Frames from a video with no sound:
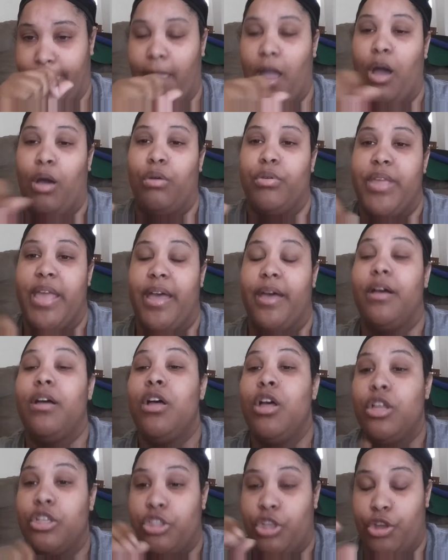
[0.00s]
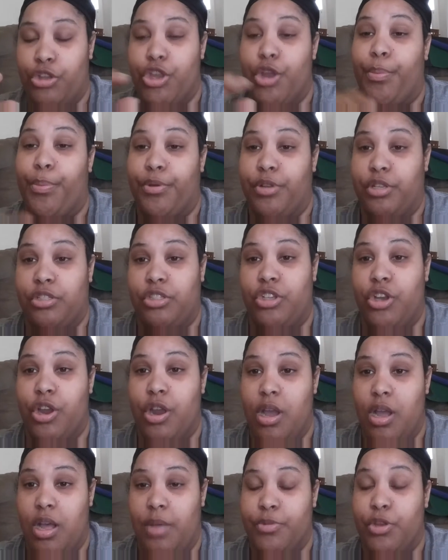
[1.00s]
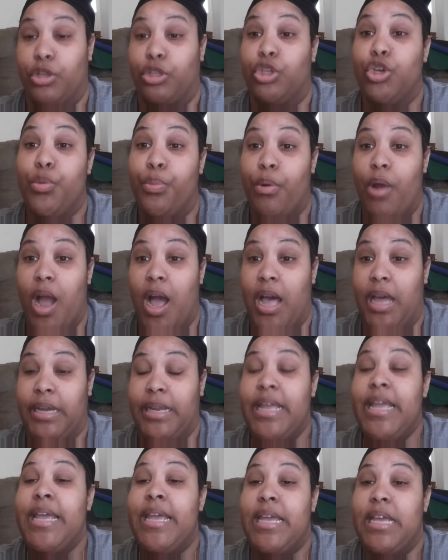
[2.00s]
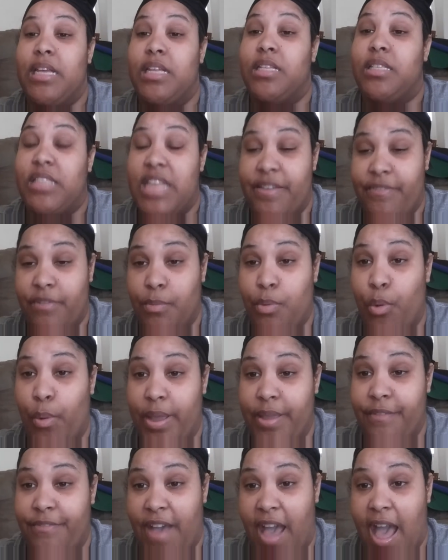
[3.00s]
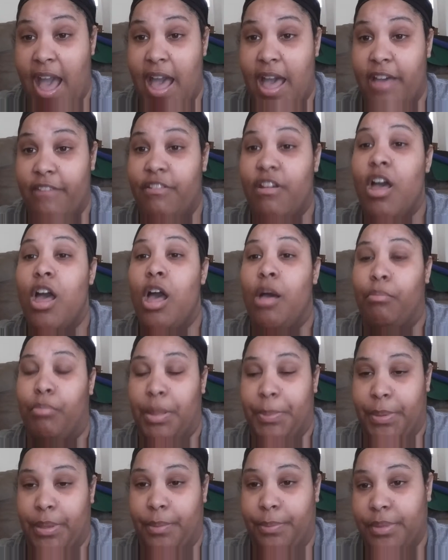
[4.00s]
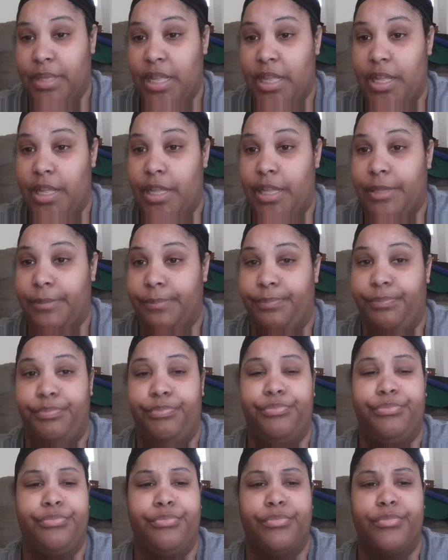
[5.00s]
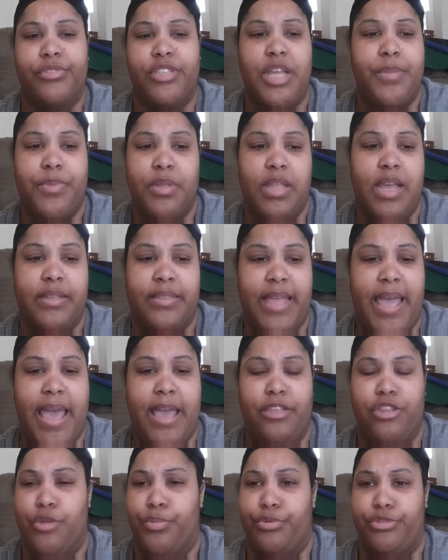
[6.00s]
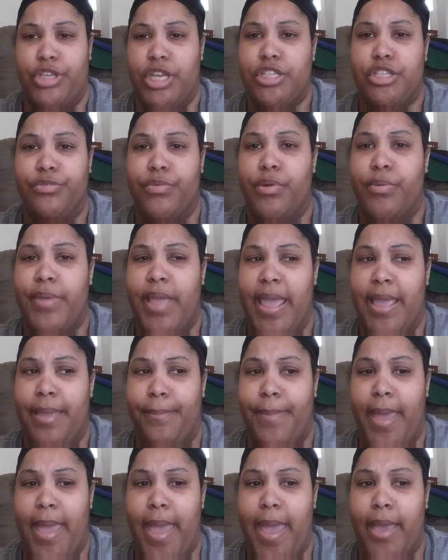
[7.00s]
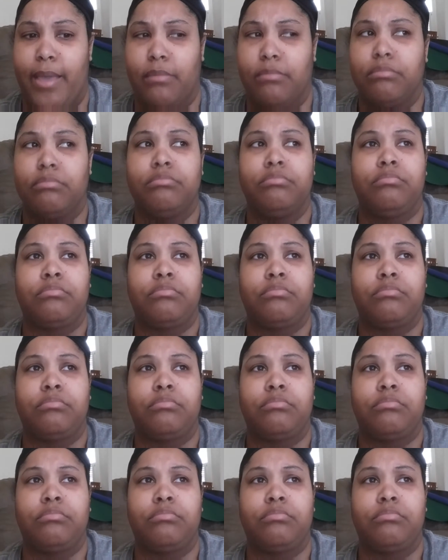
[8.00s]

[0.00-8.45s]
oh yeah, so your Lupron is 7.5, blah blah blah, something like that, and your progesterone came back,